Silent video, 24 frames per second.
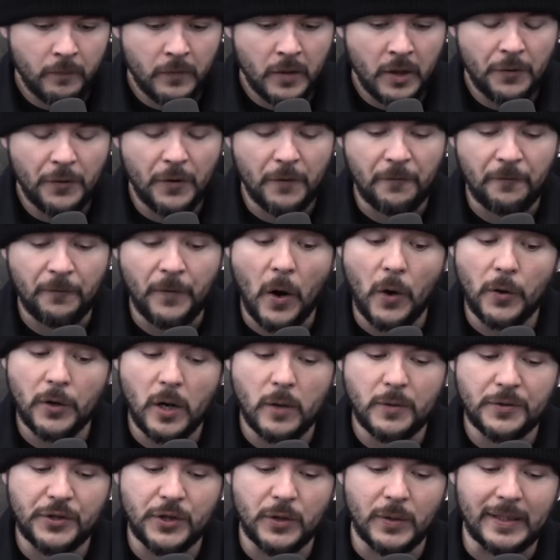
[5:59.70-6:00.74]
The
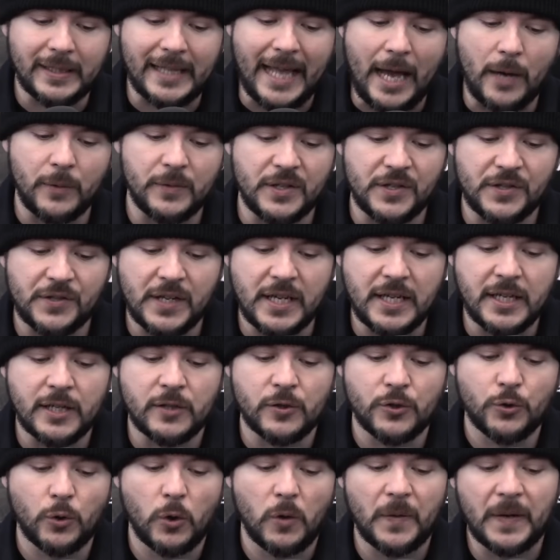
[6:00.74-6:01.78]
photos you're allowed to see
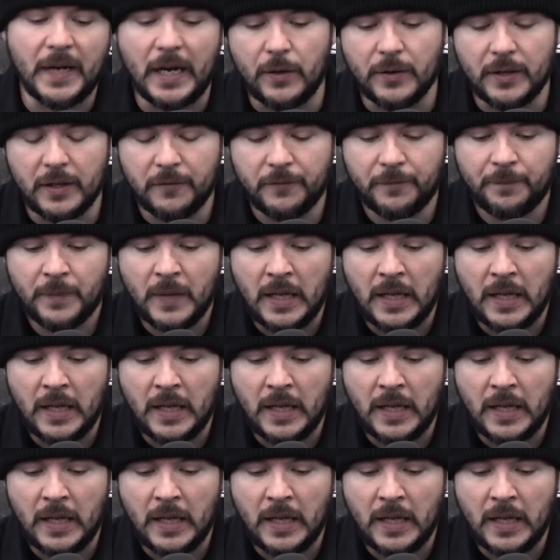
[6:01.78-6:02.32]
control the narrative.